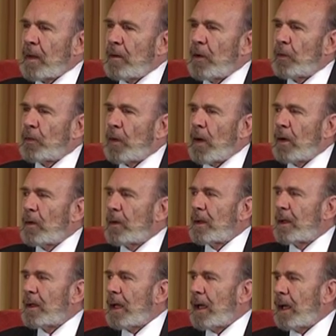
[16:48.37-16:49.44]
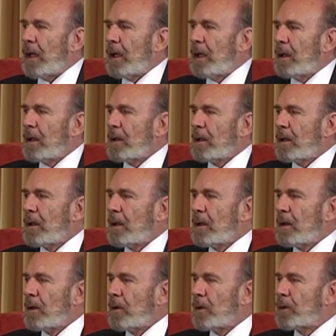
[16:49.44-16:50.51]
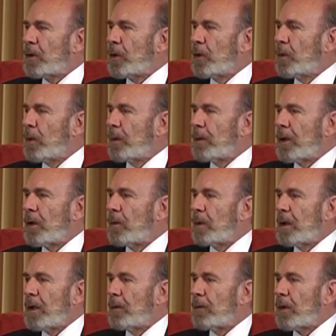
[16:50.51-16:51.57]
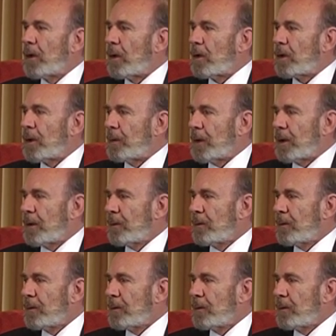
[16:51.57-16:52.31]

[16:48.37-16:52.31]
the following day, those two women, they wouldn't even talk to me.